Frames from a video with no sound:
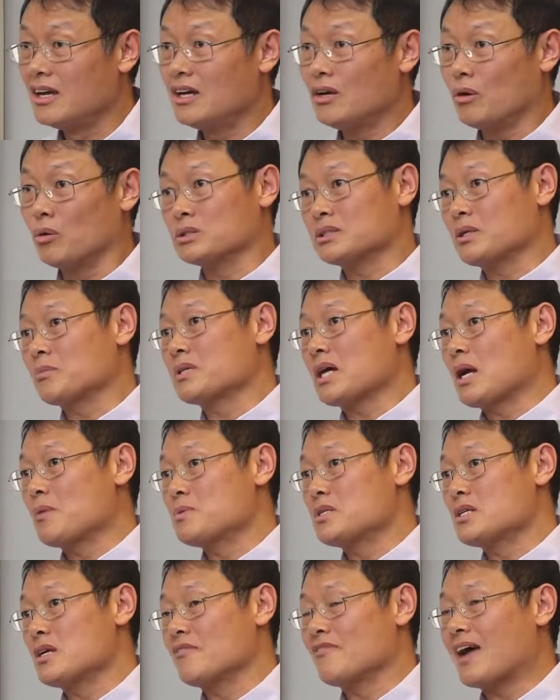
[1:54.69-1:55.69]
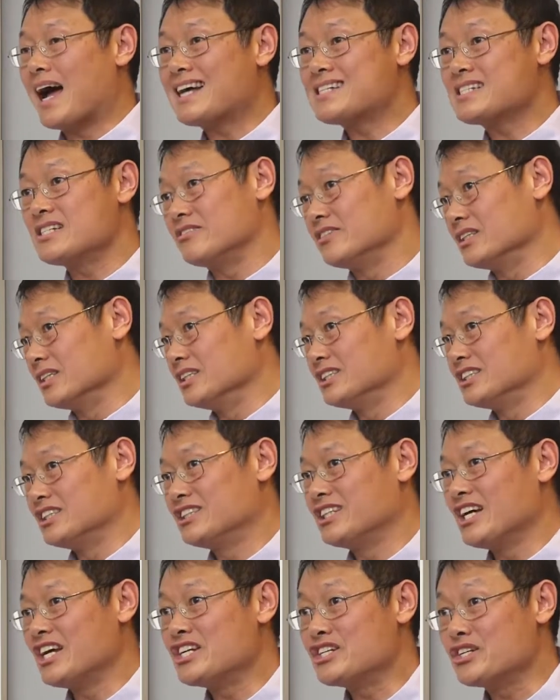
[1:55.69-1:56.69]
Or sometimes they have acid
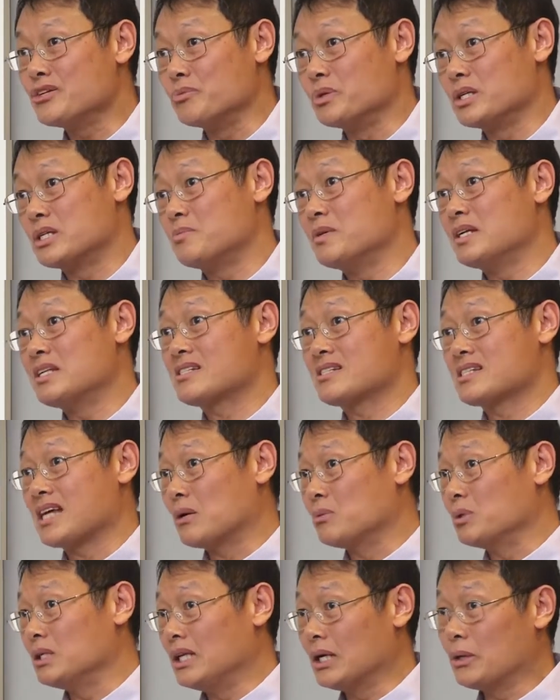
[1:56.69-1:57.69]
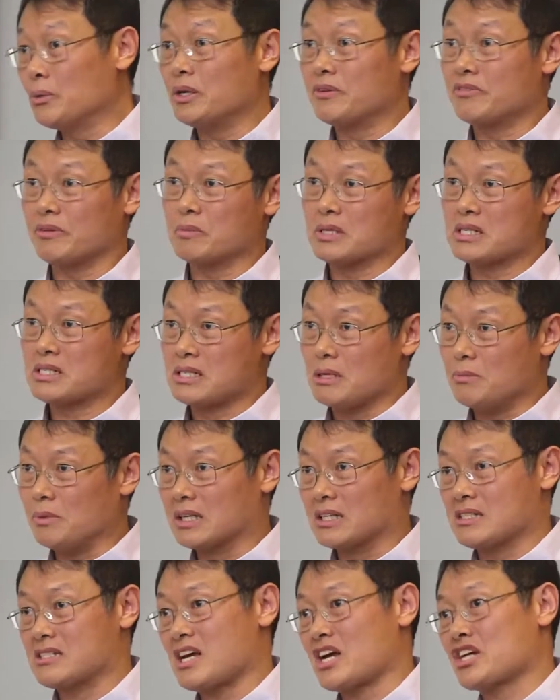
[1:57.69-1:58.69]
regurgitation, which means sour liquid from the
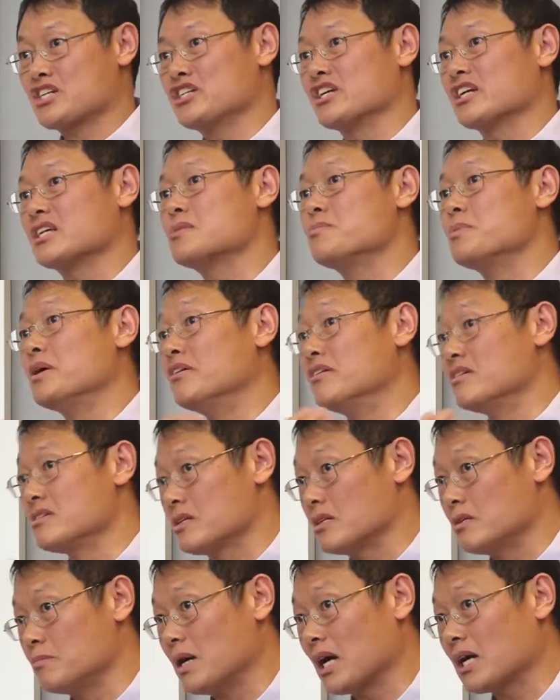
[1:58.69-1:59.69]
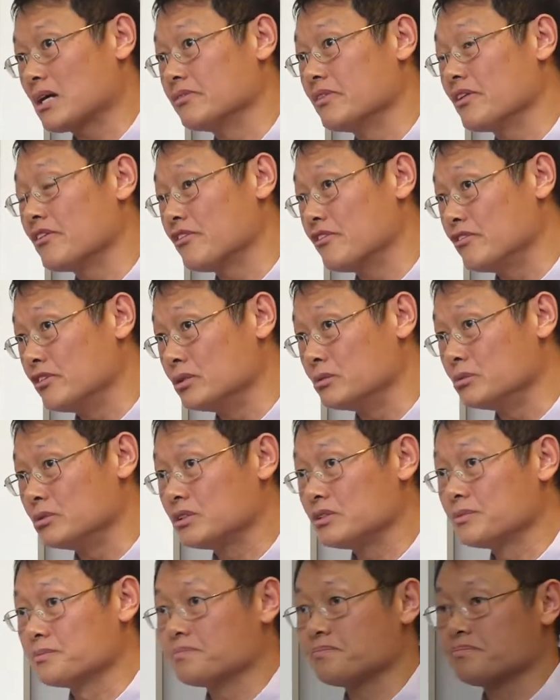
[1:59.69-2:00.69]
stomach is actually experienced at the back of the throat.